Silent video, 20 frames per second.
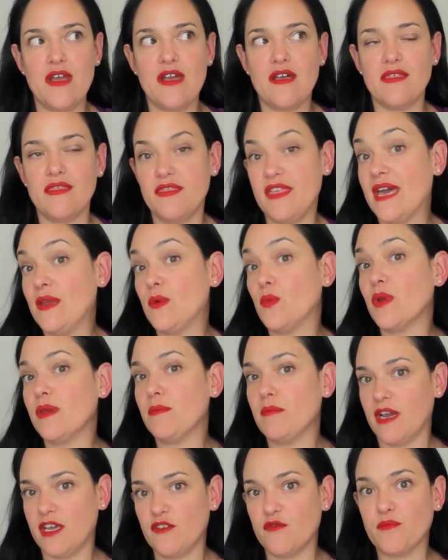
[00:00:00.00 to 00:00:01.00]
than we
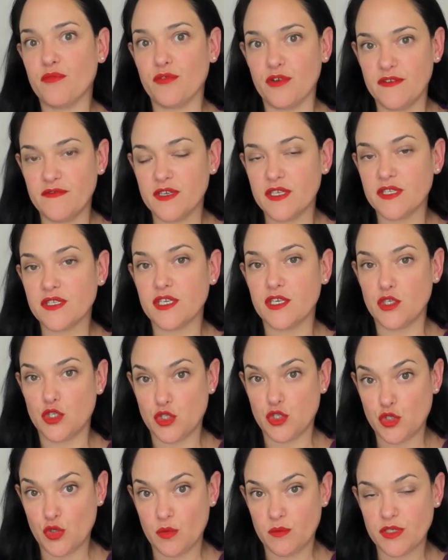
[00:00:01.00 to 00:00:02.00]
might have previously
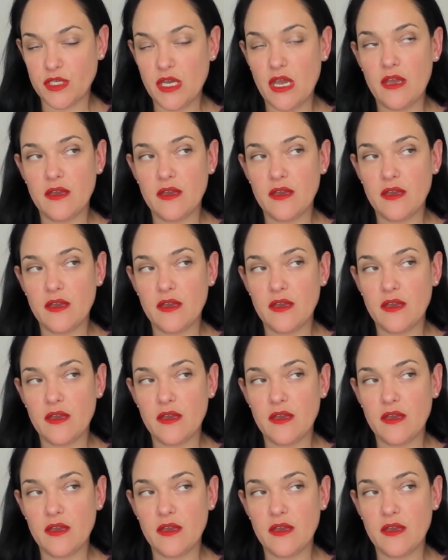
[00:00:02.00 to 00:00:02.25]
assumed.